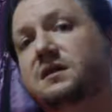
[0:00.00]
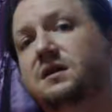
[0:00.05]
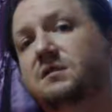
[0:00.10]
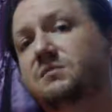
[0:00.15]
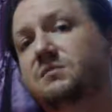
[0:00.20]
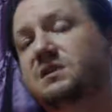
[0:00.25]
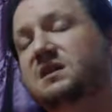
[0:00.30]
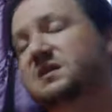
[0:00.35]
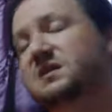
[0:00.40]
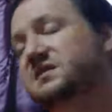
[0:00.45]

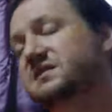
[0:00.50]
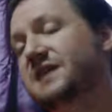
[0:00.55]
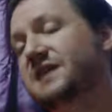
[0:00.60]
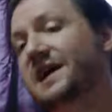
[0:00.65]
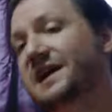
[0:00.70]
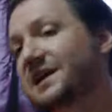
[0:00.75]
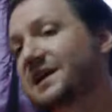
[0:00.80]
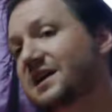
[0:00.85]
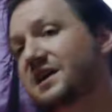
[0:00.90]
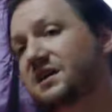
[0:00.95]
Because
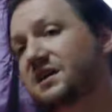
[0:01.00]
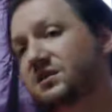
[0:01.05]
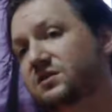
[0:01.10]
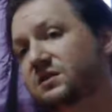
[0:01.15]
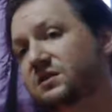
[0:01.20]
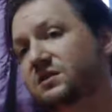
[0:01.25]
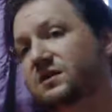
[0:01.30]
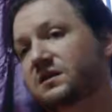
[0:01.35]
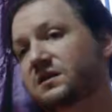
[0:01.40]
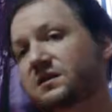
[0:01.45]
I can't
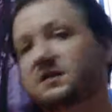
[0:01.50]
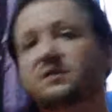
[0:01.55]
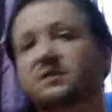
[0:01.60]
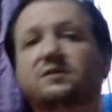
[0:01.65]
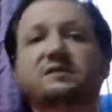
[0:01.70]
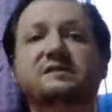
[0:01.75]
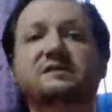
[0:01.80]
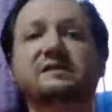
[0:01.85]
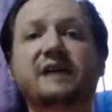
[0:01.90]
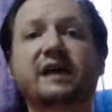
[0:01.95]
good, get a
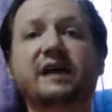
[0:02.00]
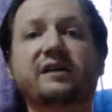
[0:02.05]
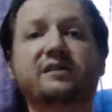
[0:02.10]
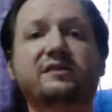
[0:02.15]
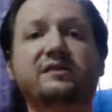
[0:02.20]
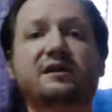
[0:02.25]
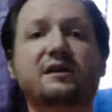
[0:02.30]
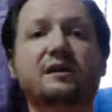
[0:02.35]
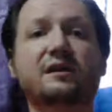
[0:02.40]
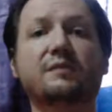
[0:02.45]
good salad
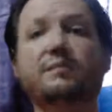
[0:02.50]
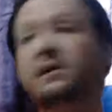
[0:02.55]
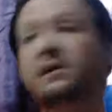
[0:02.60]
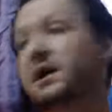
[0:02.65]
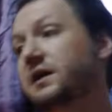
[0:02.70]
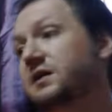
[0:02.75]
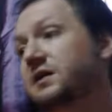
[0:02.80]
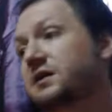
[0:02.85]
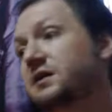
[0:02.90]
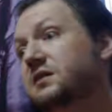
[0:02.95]
there, but I
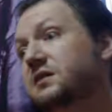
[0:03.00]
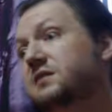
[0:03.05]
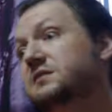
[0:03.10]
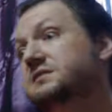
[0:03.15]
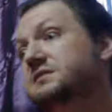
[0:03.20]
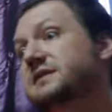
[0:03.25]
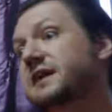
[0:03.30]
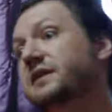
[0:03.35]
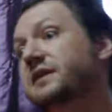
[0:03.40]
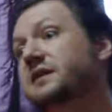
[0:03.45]
can get a good
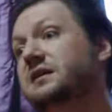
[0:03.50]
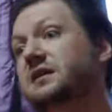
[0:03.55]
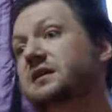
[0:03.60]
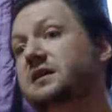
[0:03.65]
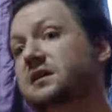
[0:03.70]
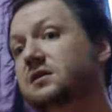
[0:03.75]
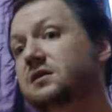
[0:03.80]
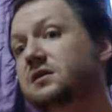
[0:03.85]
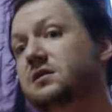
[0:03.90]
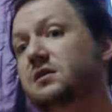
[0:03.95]
salad
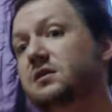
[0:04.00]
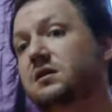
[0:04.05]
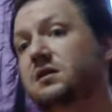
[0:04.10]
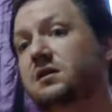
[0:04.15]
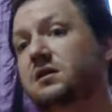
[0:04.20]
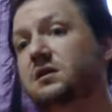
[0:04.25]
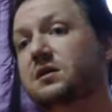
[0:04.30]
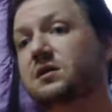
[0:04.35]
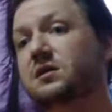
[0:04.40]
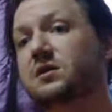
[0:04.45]
here.
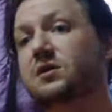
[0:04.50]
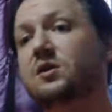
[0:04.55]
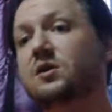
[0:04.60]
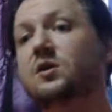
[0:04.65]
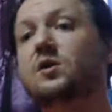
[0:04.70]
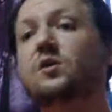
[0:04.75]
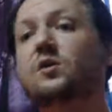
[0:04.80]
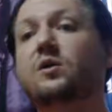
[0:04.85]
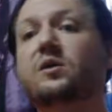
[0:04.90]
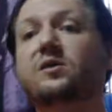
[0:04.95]

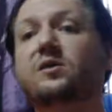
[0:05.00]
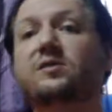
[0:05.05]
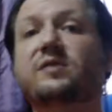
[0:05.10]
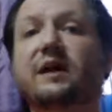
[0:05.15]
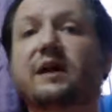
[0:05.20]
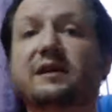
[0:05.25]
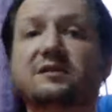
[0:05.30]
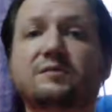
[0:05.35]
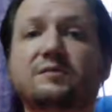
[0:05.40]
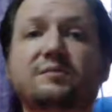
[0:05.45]

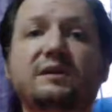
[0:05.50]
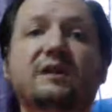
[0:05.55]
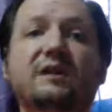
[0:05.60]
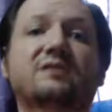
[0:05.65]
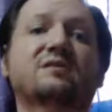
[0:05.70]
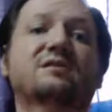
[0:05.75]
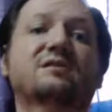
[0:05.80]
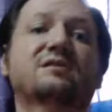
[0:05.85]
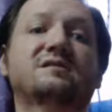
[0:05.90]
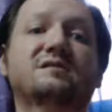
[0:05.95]
That should be
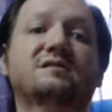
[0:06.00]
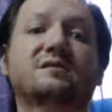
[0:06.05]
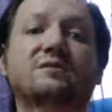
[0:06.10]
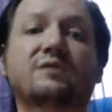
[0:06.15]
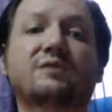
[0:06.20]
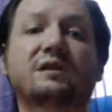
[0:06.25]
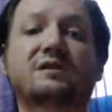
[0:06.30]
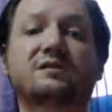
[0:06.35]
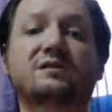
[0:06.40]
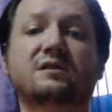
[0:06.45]
under
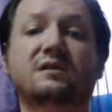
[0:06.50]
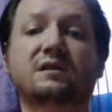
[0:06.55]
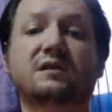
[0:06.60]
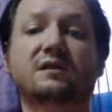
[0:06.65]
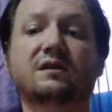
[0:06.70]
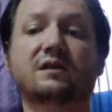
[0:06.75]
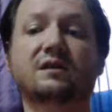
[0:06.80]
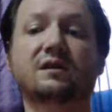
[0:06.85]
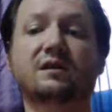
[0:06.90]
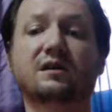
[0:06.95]
consideration.
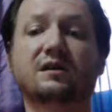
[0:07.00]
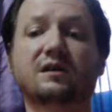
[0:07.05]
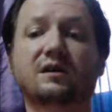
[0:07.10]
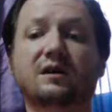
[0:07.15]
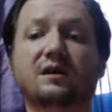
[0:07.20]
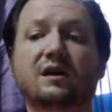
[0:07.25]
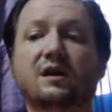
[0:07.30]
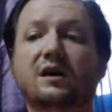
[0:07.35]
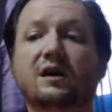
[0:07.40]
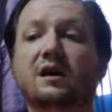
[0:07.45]

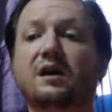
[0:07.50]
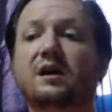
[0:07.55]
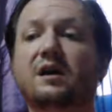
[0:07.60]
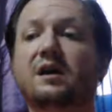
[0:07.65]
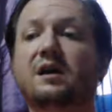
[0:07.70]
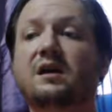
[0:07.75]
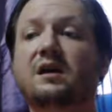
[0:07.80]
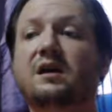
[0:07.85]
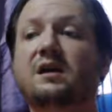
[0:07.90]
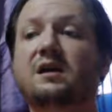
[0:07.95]

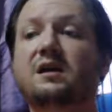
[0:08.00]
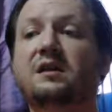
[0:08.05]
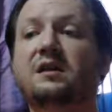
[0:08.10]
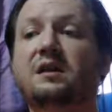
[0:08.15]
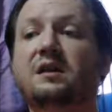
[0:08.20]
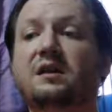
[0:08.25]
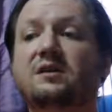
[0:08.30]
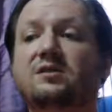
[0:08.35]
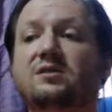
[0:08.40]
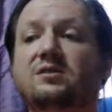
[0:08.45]
In
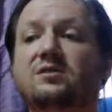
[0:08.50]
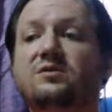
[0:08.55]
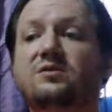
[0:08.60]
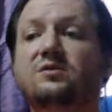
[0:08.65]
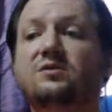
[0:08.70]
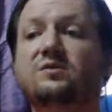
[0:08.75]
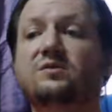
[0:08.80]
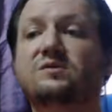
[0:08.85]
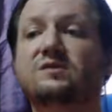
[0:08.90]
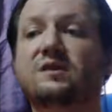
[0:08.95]

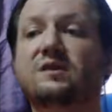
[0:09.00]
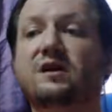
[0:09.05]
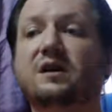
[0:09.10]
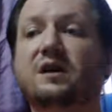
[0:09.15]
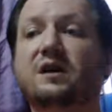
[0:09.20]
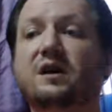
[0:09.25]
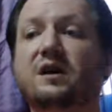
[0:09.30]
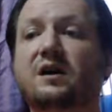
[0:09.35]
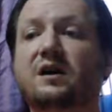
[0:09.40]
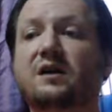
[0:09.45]
issues
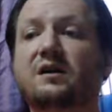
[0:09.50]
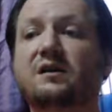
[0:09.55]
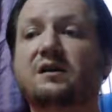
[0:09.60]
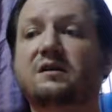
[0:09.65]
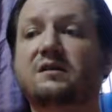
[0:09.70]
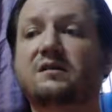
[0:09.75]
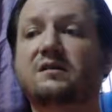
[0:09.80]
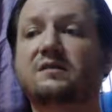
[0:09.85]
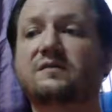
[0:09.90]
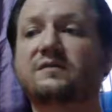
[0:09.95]

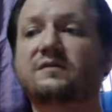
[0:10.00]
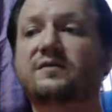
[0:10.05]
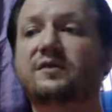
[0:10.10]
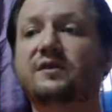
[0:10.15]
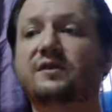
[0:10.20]
of